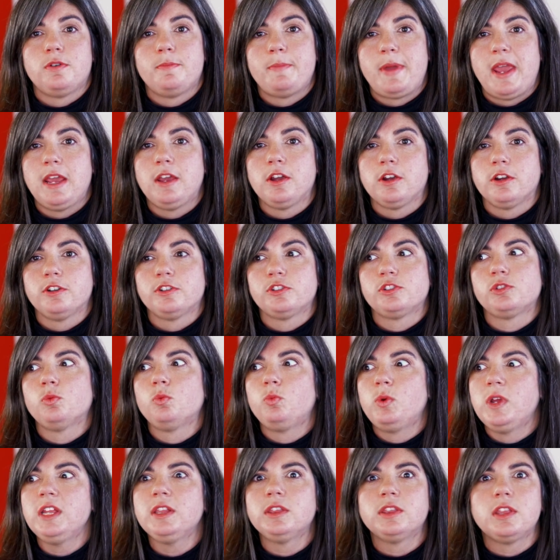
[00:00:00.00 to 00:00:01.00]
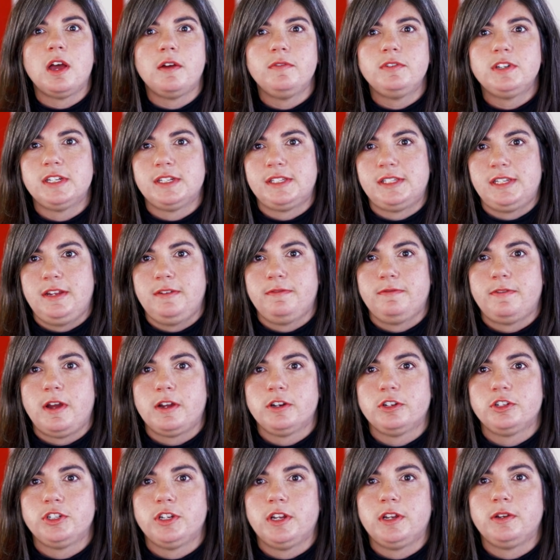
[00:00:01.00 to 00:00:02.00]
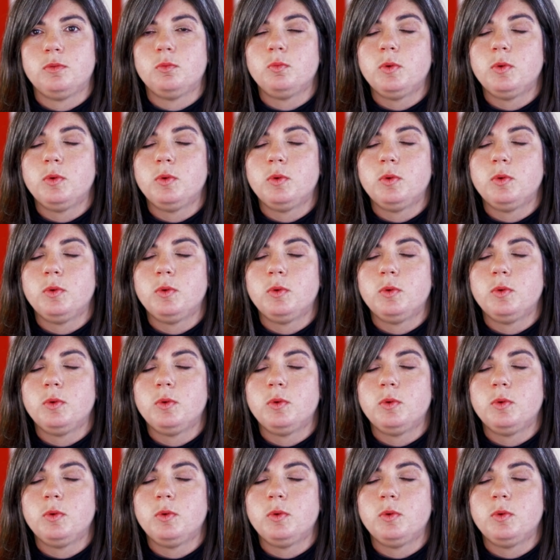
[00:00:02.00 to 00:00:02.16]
makers. We love to see function.